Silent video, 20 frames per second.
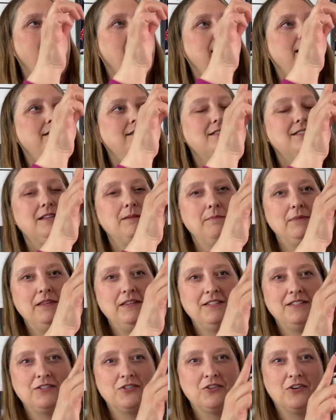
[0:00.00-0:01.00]
And some of
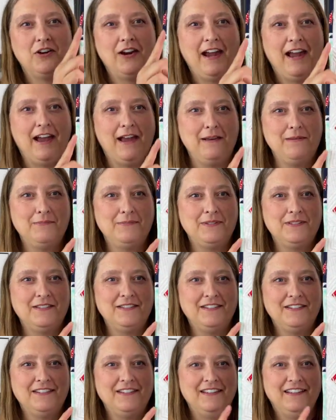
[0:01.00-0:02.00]
the
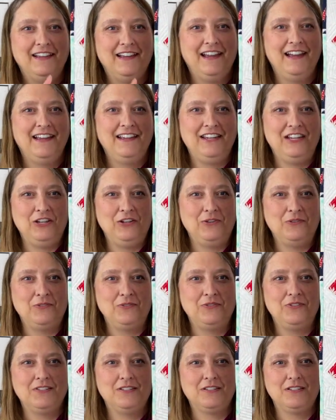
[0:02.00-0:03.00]
scraps I
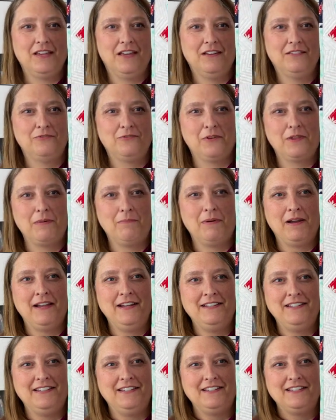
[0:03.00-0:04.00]
used for the
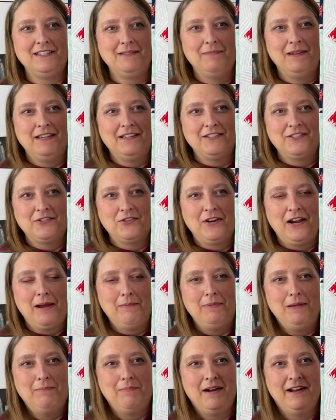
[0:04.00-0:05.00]
binding to make a
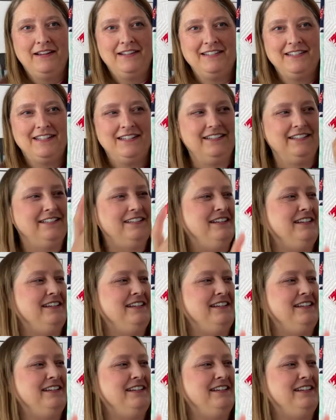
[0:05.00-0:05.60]
scrappy binding.